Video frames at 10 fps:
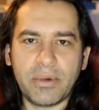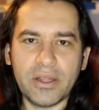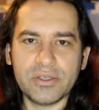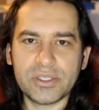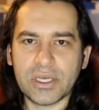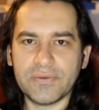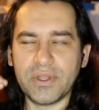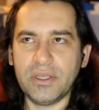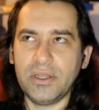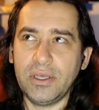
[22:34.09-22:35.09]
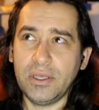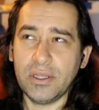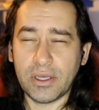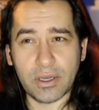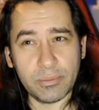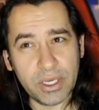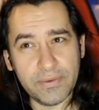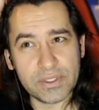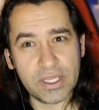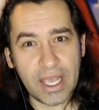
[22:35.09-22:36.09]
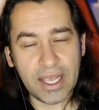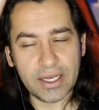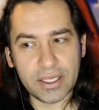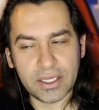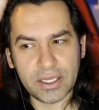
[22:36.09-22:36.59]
buy yourself the I believe it's the